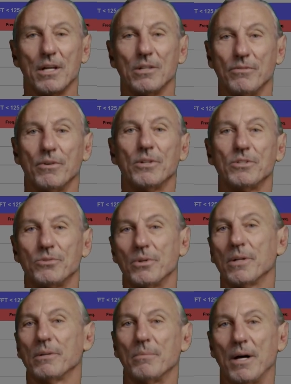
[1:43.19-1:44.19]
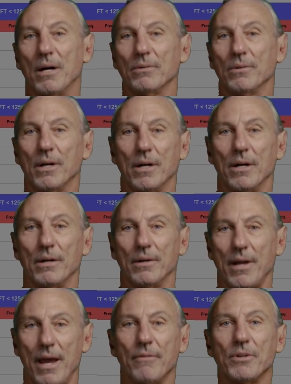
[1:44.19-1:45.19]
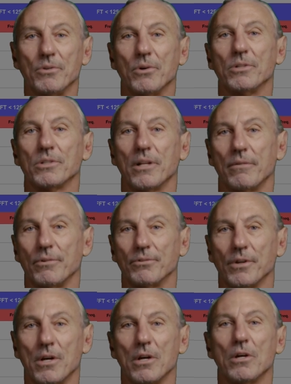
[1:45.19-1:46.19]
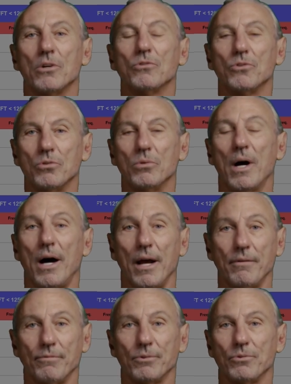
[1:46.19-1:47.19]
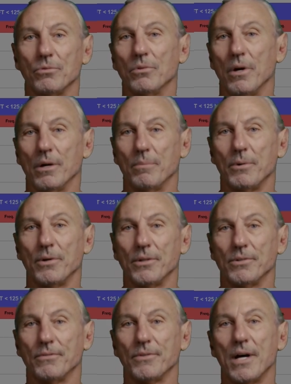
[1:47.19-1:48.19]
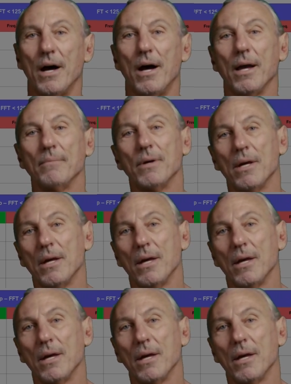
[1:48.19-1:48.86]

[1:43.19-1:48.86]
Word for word: is very strict about uh, having noise levels too high for too long a periods of time